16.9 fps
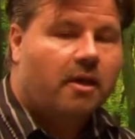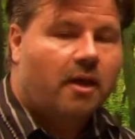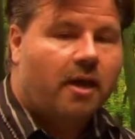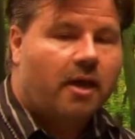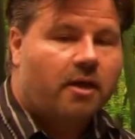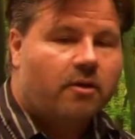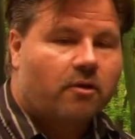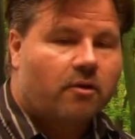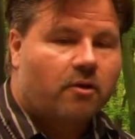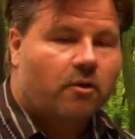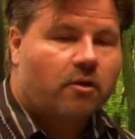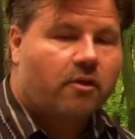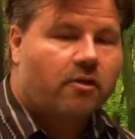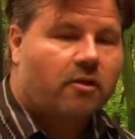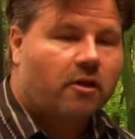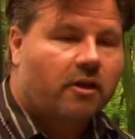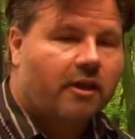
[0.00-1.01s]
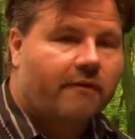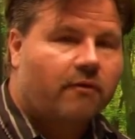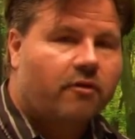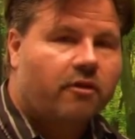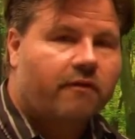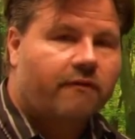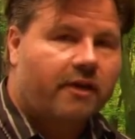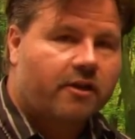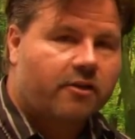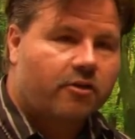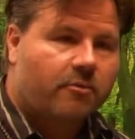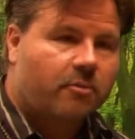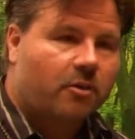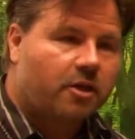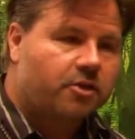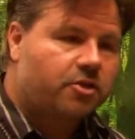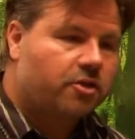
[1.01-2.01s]
and your cortisol levels affect your
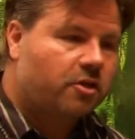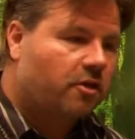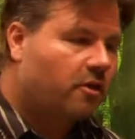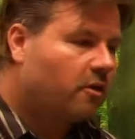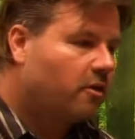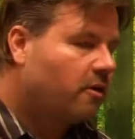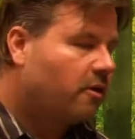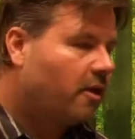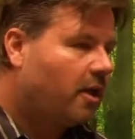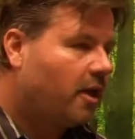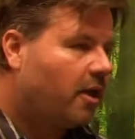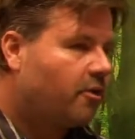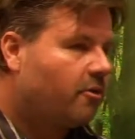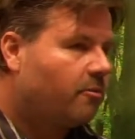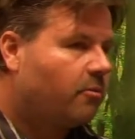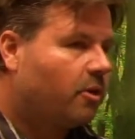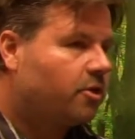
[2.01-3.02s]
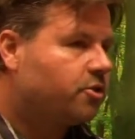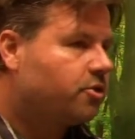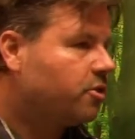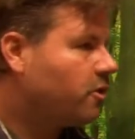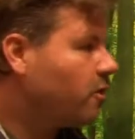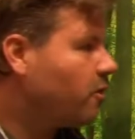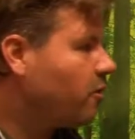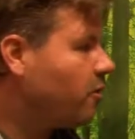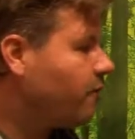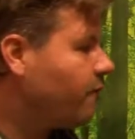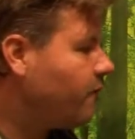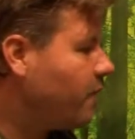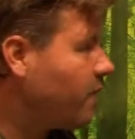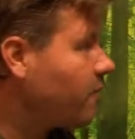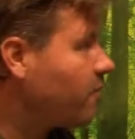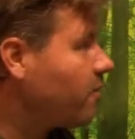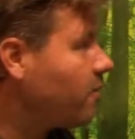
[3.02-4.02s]
blood sugar, and your blood sugar
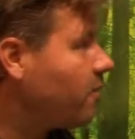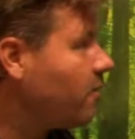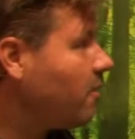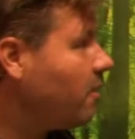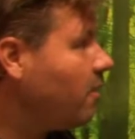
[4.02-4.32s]
affects